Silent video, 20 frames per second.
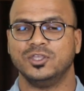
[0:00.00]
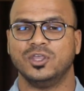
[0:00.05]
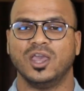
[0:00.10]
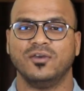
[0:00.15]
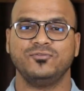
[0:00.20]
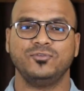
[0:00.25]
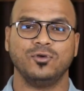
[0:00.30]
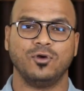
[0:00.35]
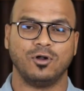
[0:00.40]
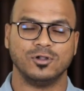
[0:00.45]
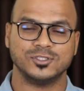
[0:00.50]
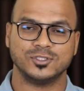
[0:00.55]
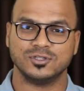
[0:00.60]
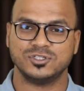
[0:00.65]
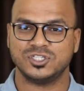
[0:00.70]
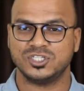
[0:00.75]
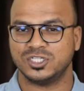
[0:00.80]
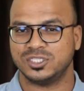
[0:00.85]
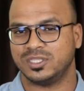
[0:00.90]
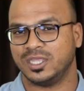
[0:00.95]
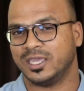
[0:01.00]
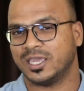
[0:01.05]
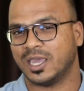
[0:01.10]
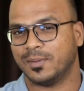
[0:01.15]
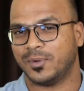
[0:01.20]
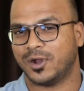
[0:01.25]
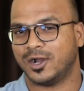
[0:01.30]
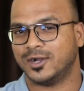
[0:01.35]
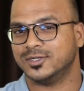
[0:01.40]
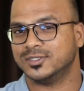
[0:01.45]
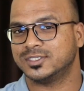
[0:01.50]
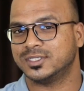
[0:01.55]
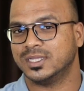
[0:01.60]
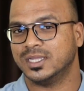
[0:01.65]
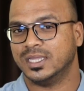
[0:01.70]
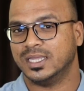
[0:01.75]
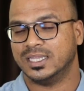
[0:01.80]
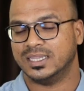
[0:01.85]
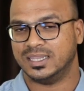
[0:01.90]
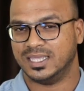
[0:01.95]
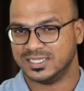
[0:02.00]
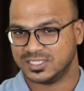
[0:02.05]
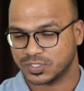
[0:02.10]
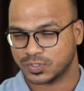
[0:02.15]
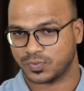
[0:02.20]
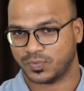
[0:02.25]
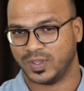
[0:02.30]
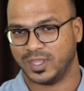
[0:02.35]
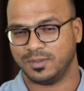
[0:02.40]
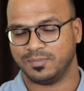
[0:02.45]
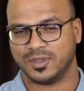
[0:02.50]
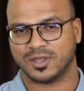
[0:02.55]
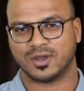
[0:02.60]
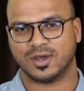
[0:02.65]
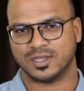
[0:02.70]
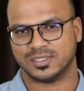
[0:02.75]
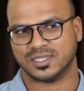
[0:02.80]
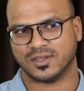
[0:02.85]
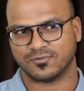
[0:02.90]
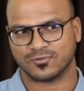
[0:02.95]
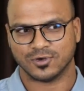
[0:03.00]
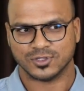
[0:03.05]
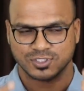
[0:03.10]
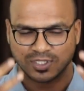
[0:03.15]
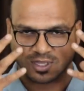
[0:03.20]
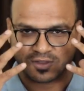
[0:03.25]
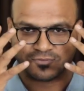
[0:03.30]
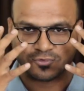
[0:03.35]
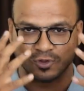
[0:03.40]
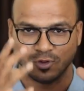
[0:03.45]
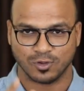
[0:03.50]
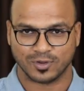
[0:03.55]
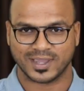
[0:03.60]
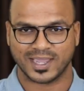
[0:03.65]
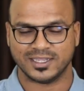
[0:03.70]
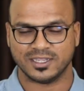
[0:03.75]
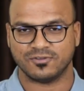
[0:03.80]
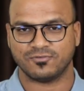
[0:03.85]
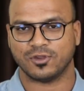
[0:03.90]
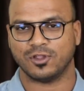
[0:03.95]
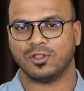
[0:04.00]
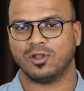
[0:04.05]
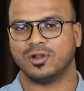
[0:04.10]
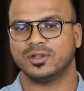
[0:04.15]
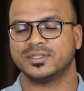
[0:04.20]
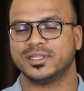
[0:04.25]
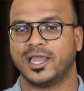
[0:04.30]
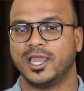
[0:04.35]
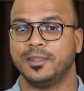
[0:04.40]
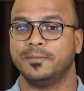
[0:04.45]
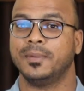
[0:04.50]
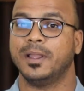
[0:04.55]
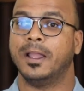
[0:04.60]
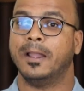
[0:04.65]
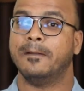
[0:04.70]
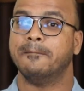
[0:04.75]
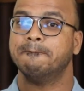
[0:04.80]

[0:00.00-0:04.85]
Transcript: You have to also think about this screen because of course you have to look at it for a long time